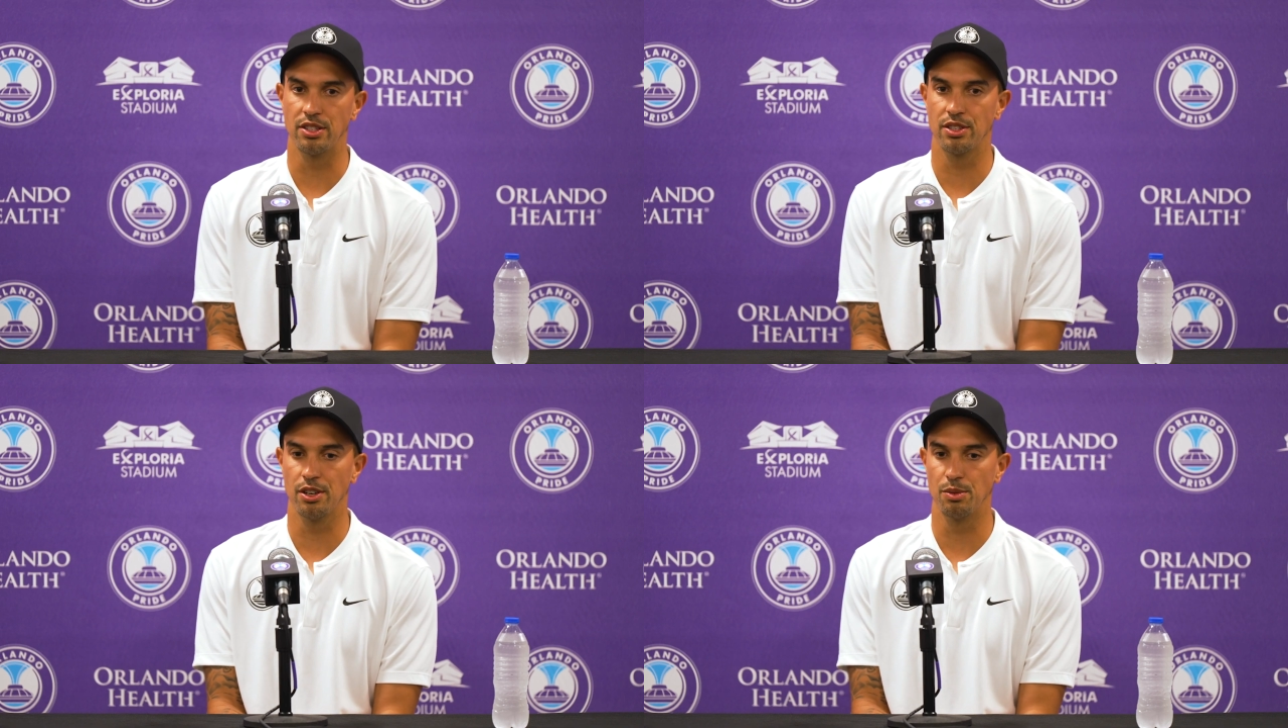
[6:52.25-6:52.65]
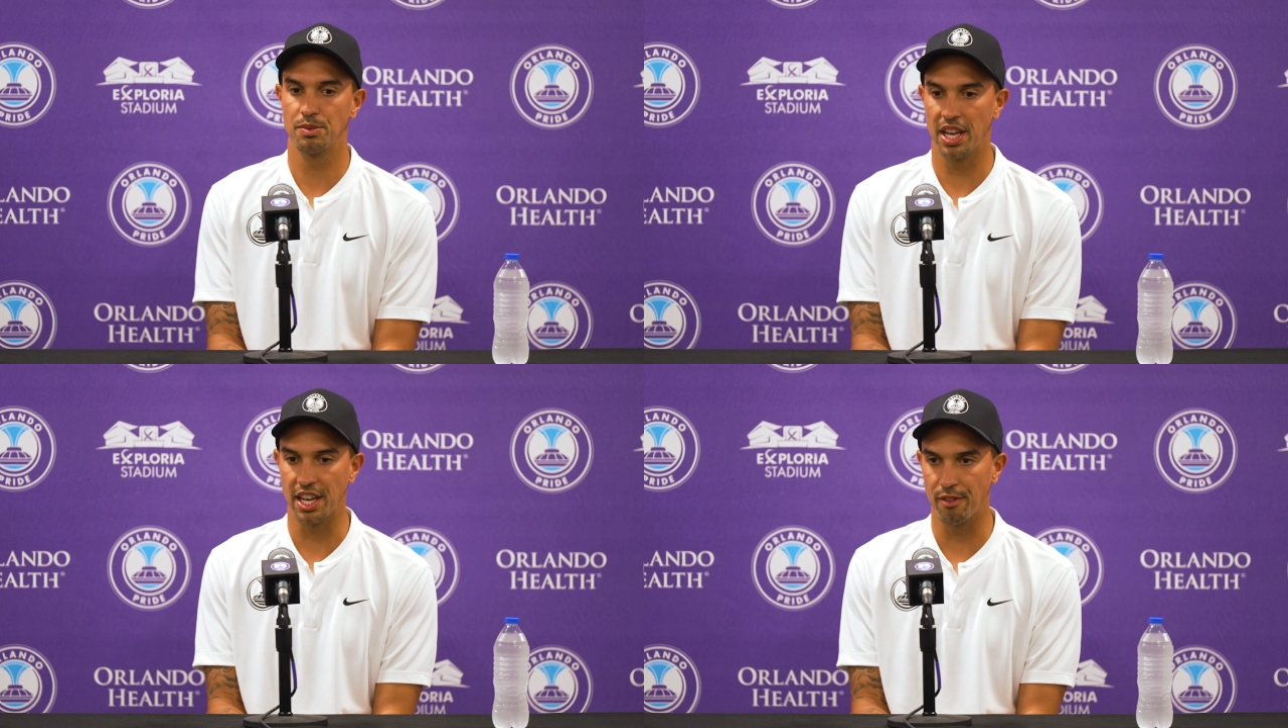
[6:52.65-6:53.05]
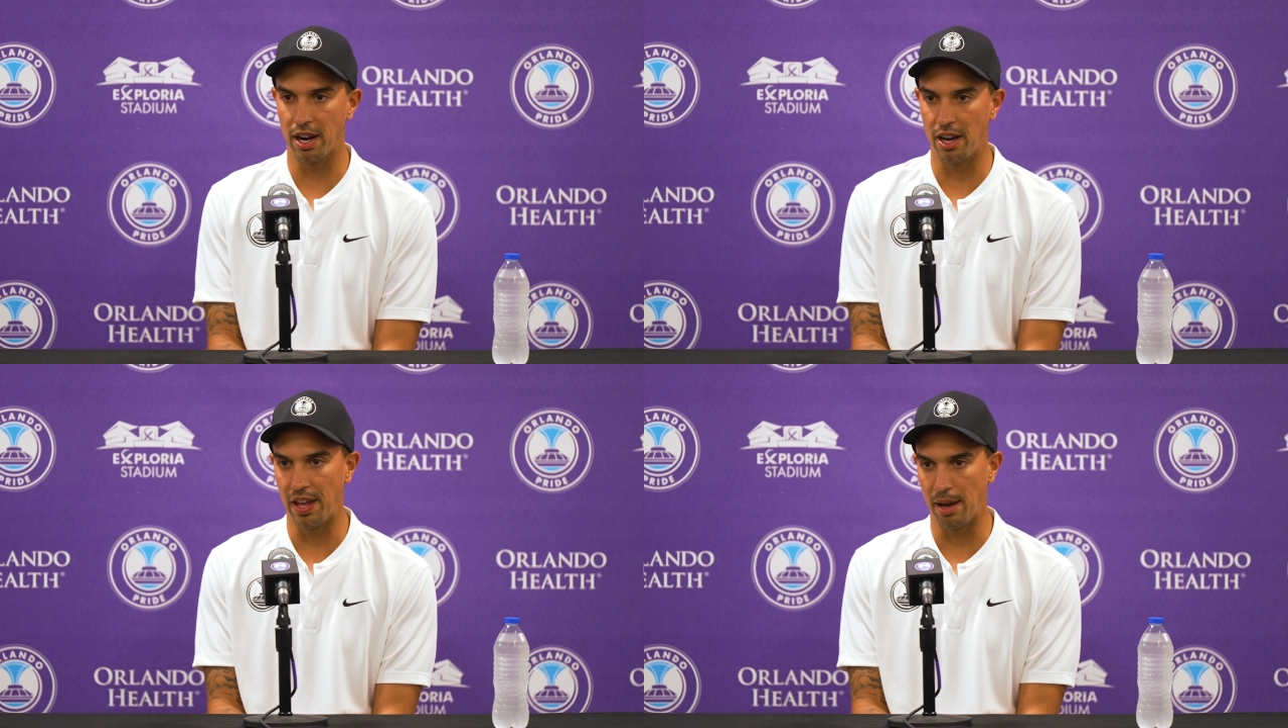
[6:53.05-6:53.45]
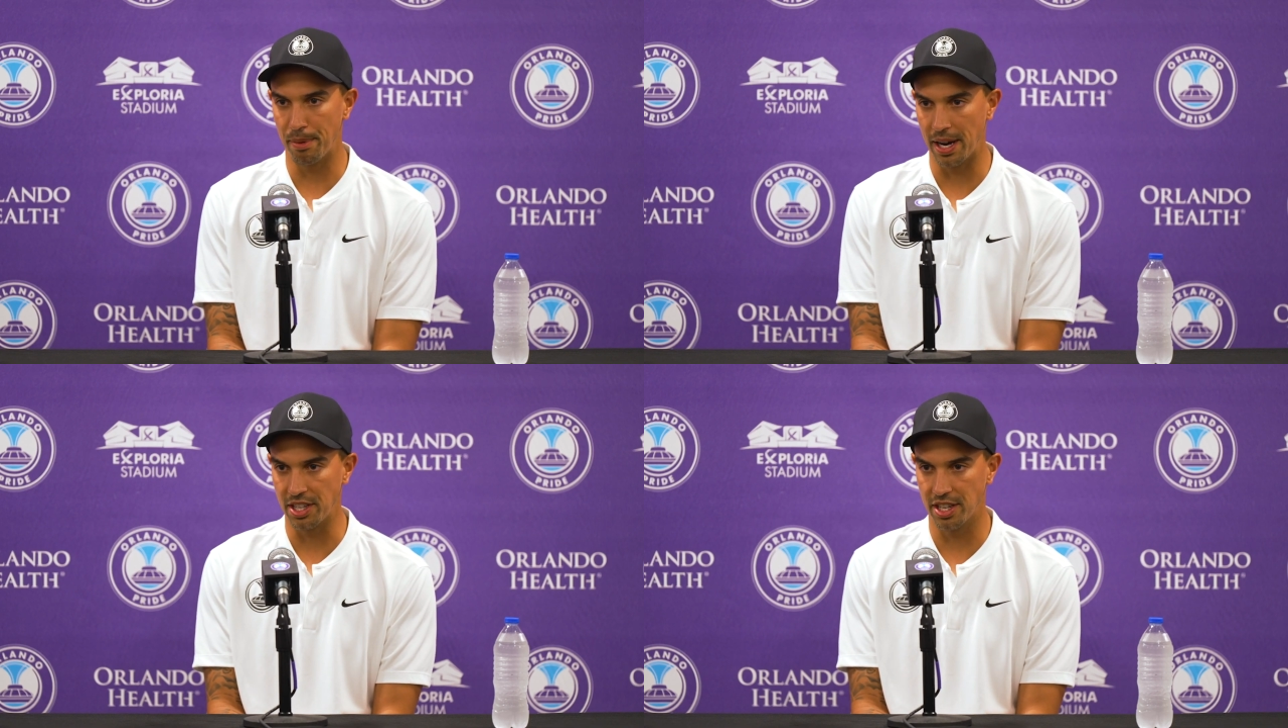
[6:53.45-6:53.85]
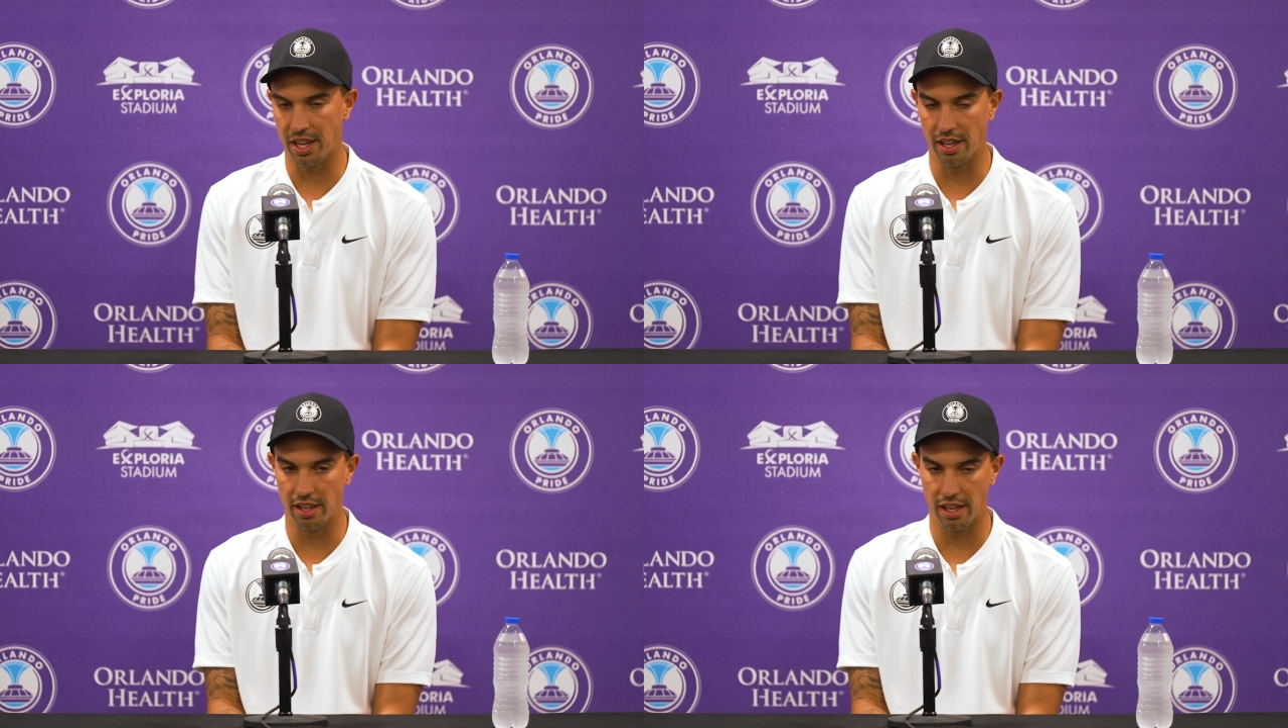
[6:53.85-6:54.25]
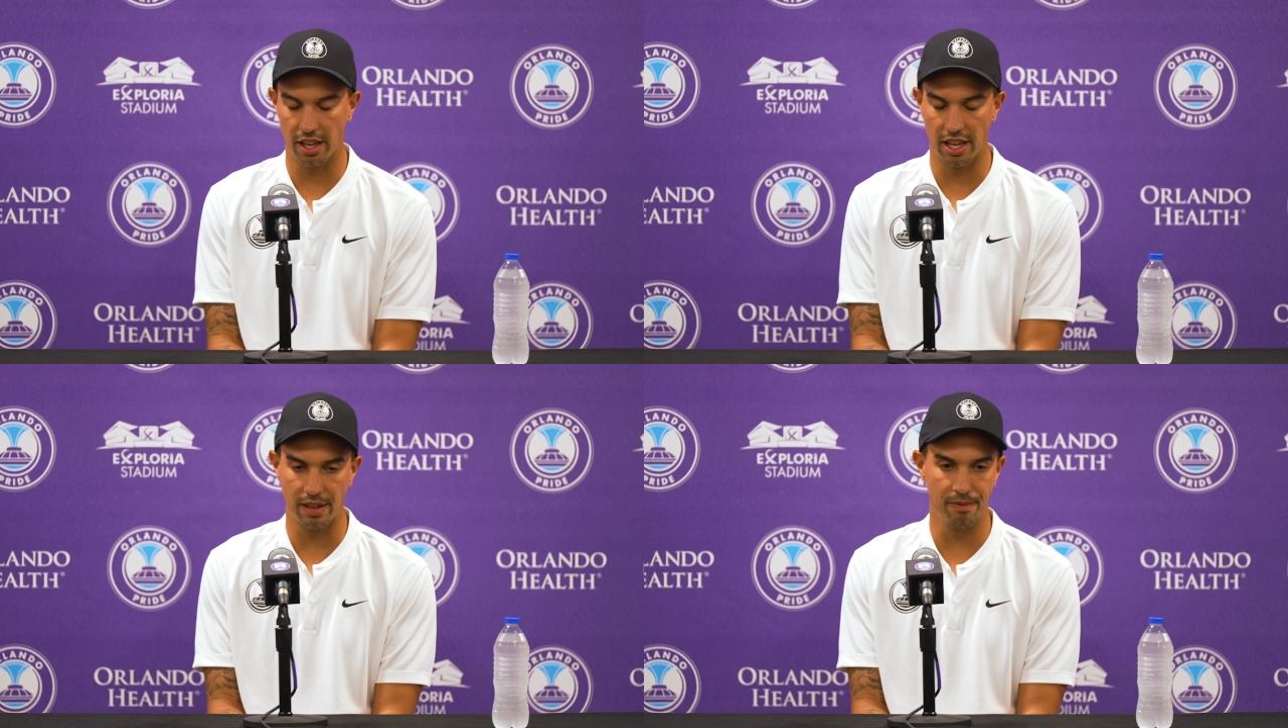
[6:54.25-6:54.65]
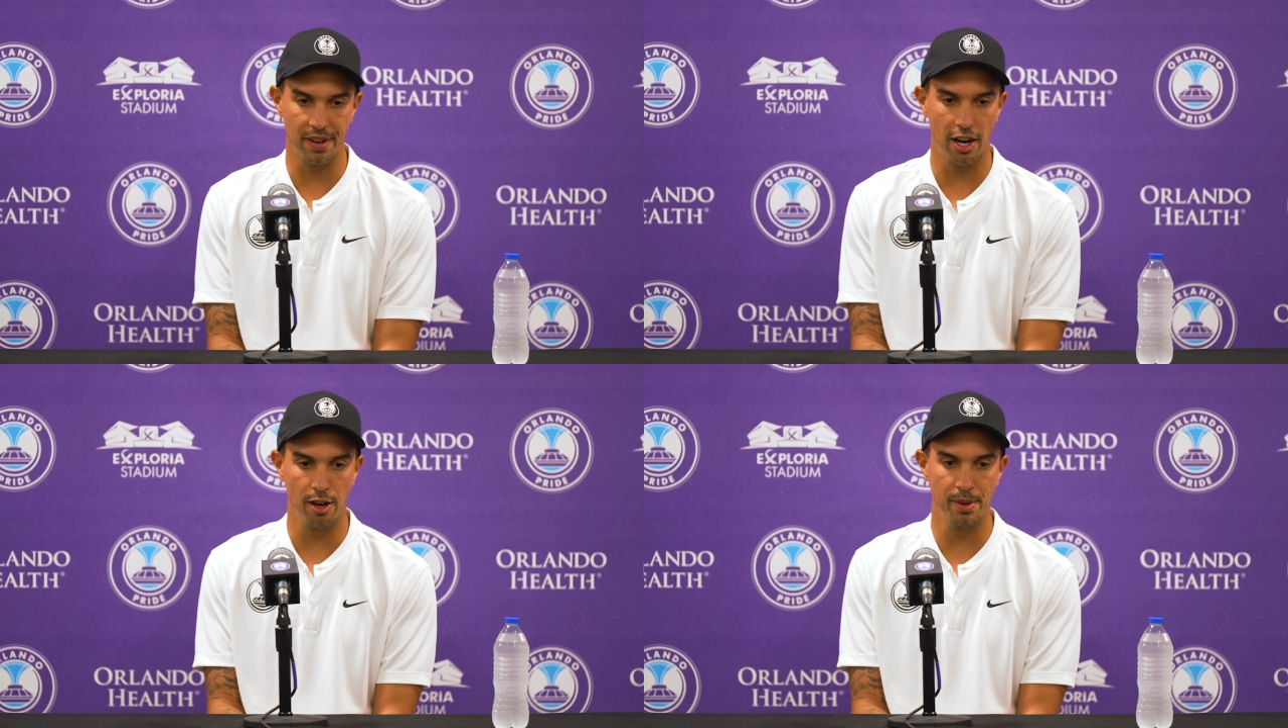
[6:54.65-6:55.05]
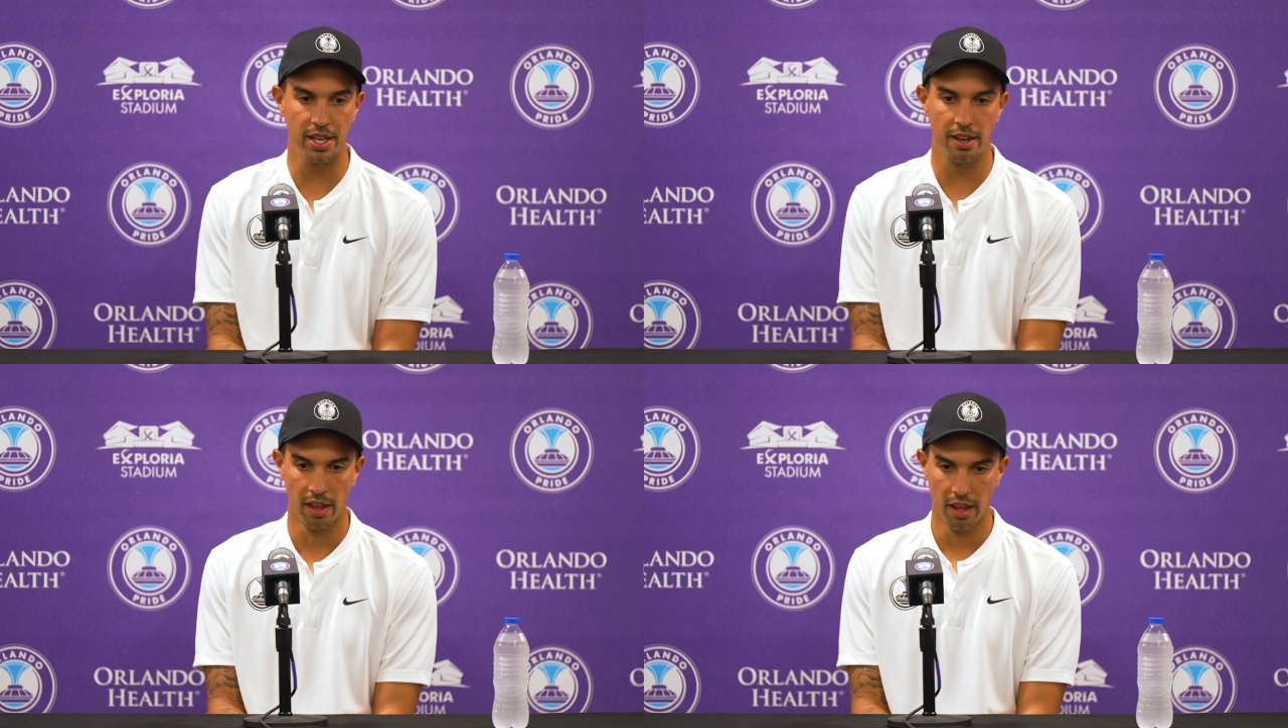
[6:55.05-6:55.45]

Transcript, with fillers: So take her out of that pressure uh, environment